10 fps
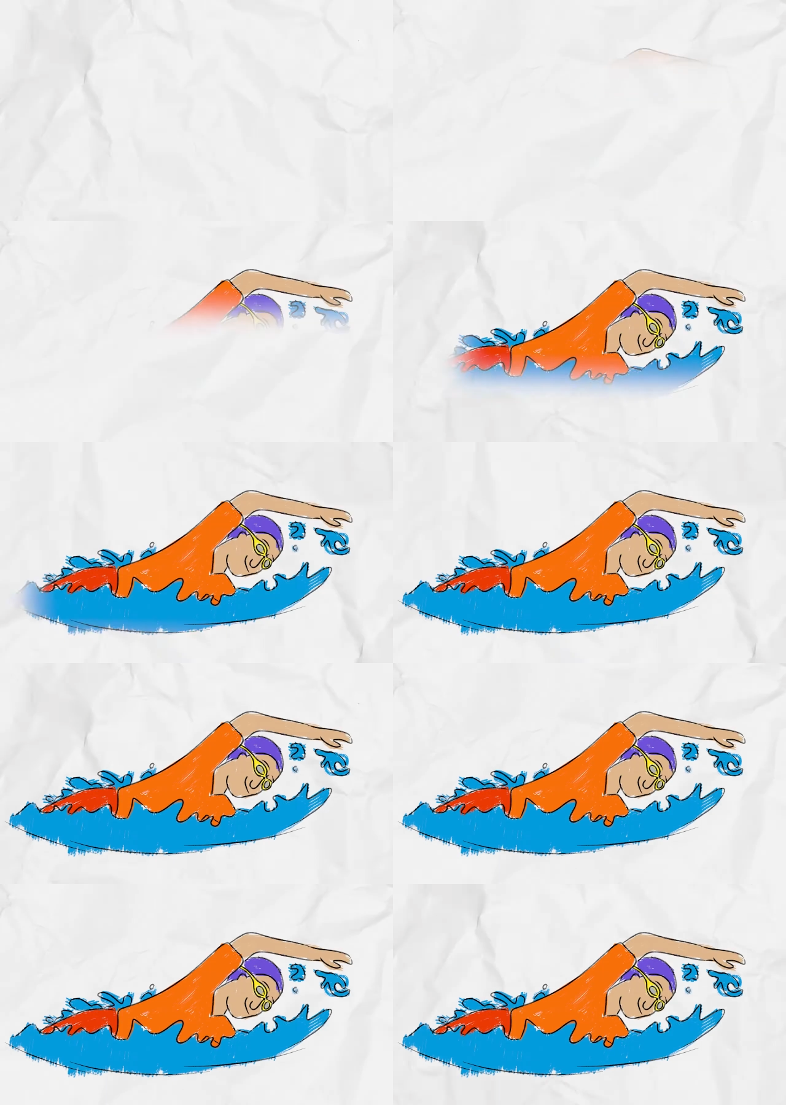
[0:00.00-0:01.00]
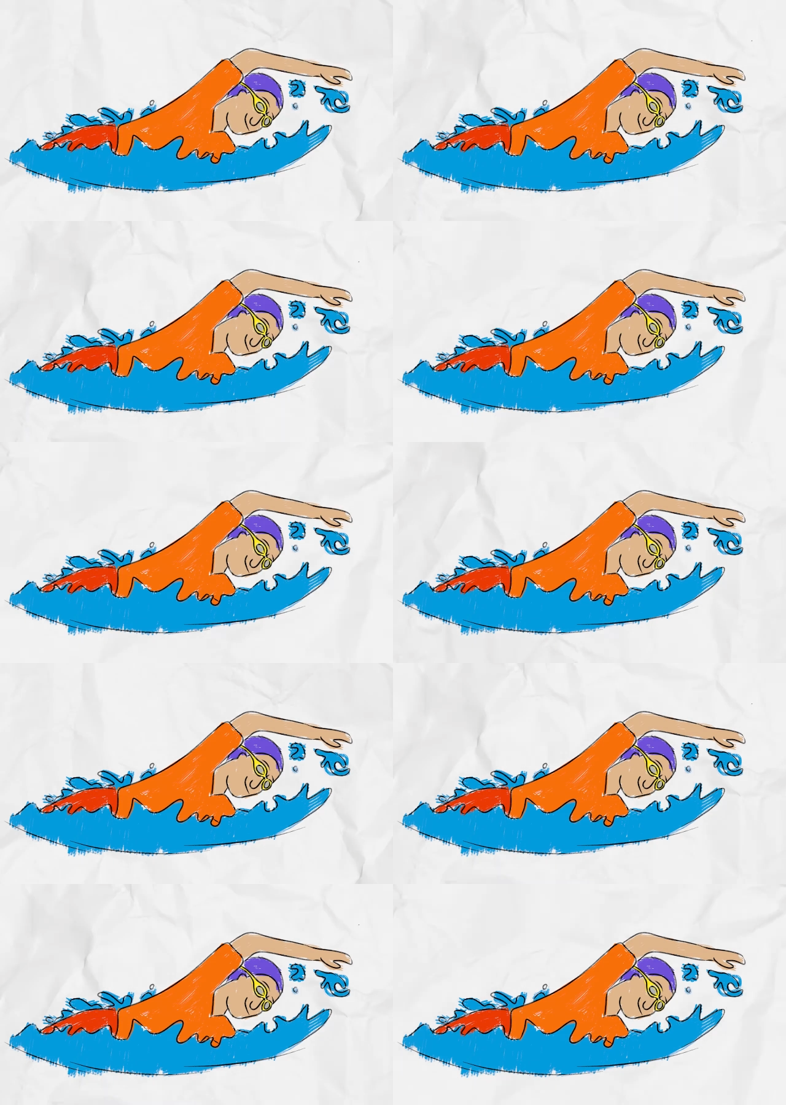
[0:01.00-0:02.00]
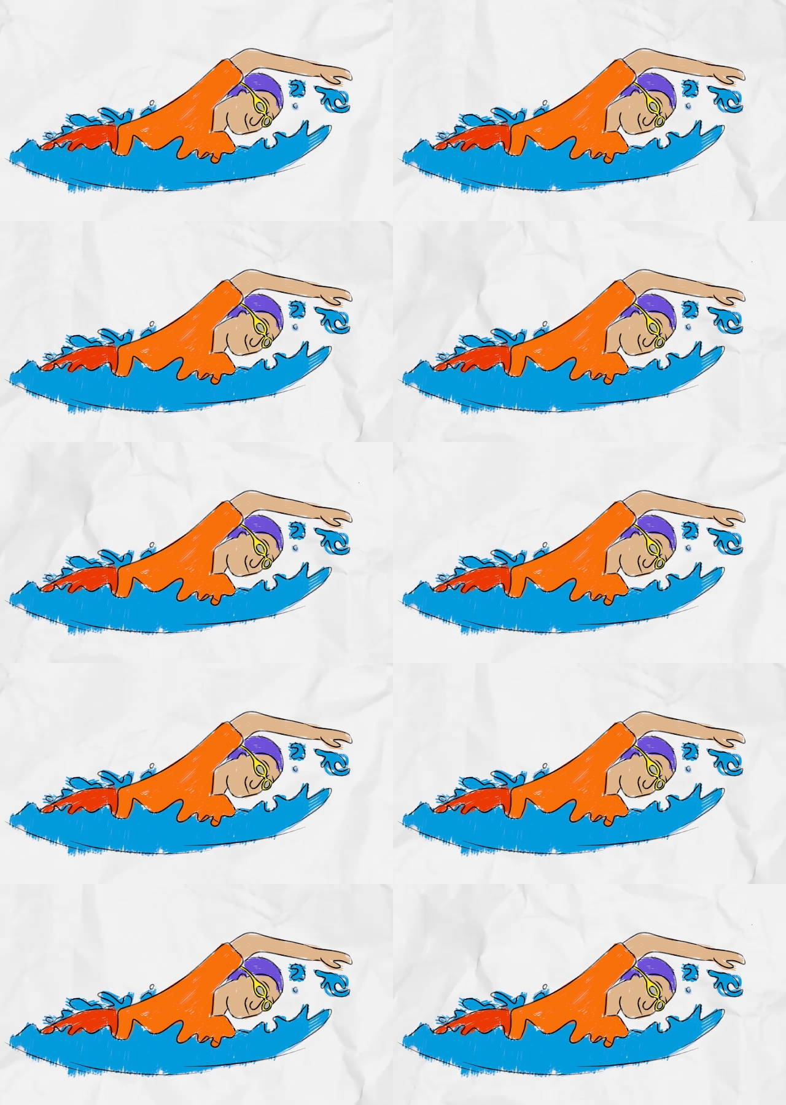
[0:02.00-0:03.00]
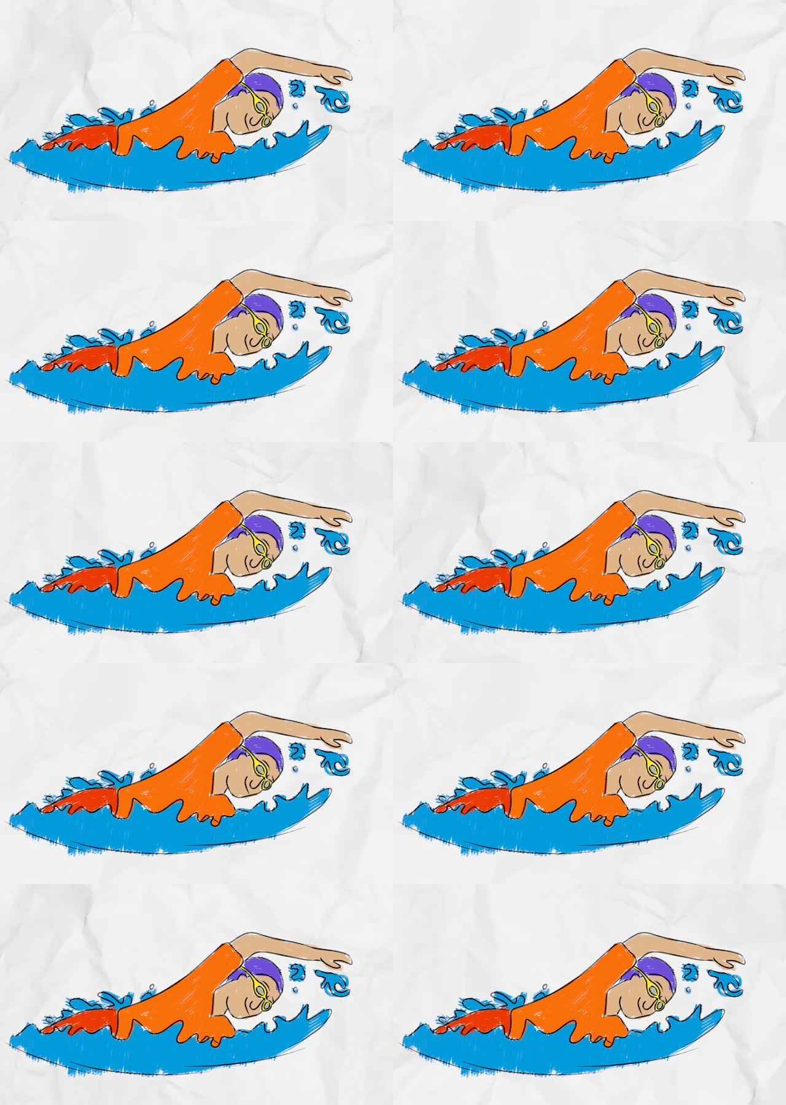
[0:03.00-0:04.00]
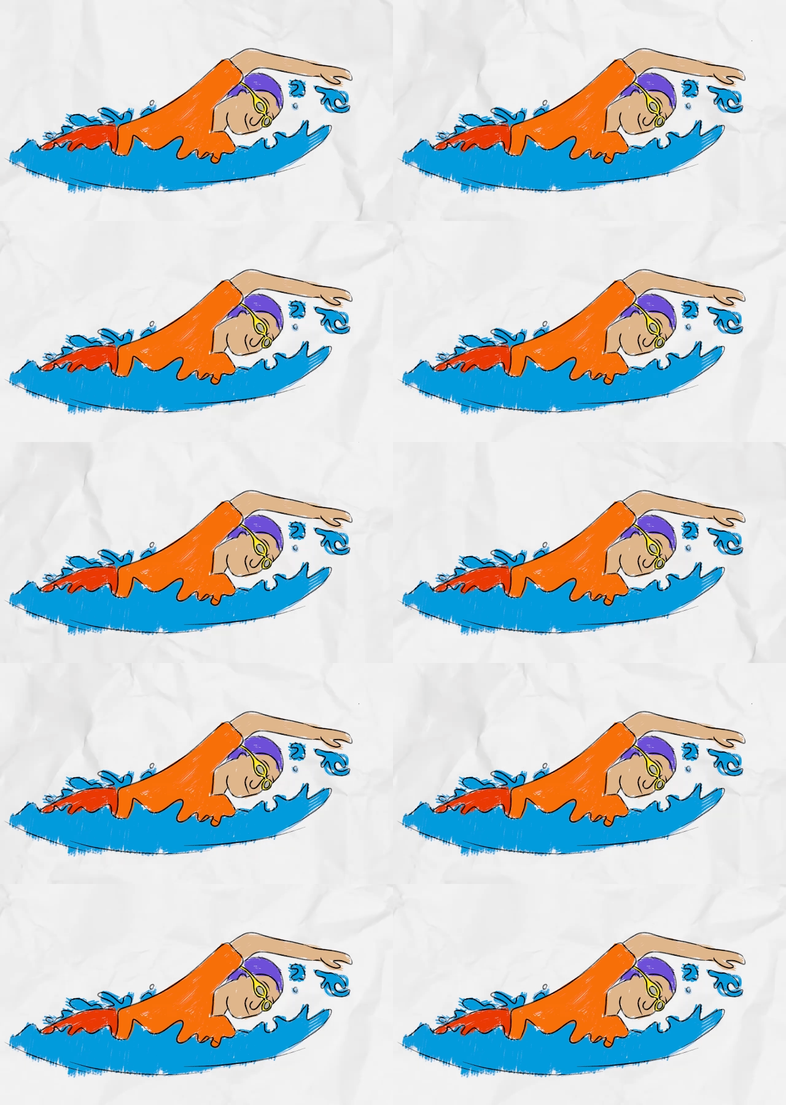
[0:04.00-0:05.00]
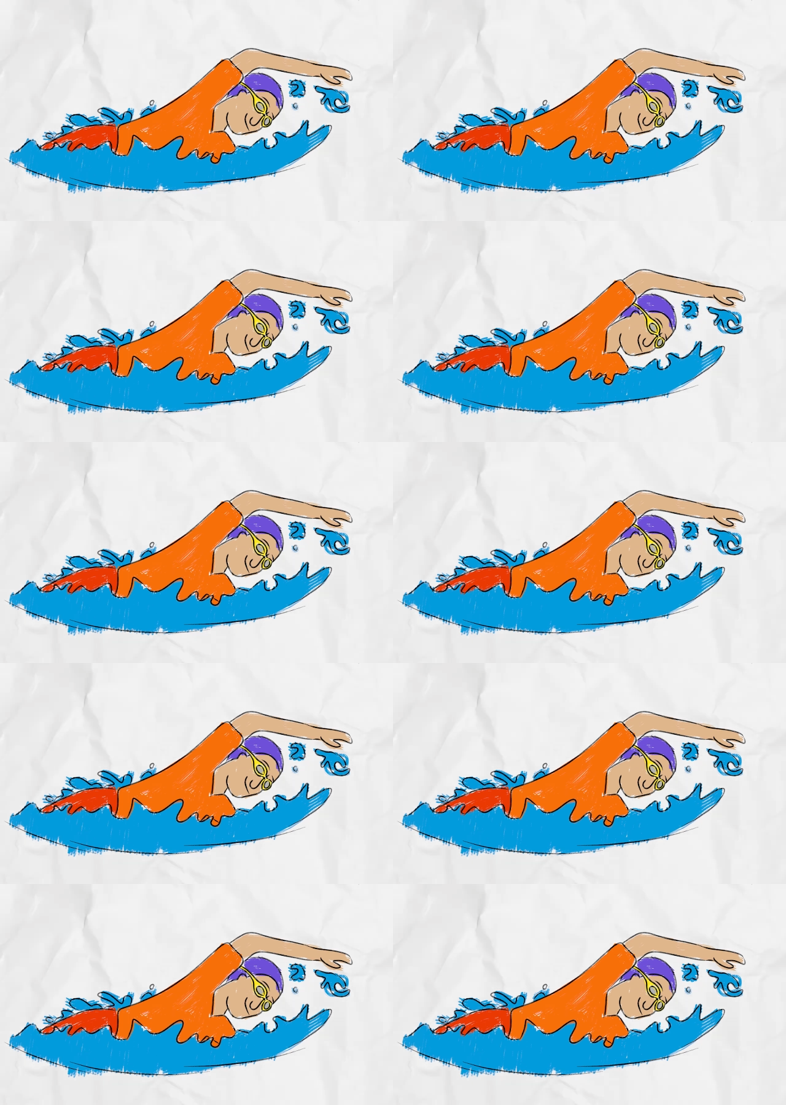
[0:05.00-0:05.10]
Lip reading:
[unreadable: no face in view]